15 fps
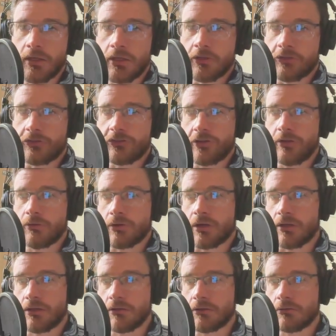So
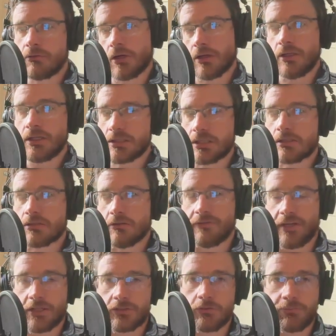I thought, right, I need to solve
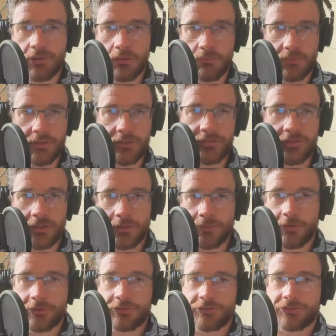an actual problem with this thing. I'm
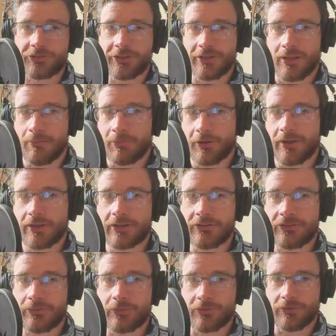not just going to buy it
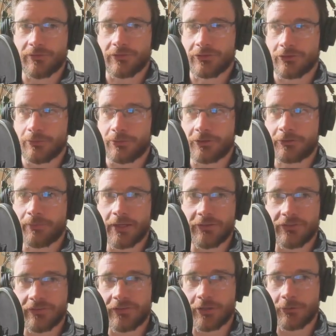because it wasn't super
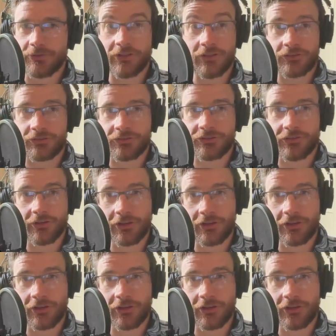expensive and I was interested and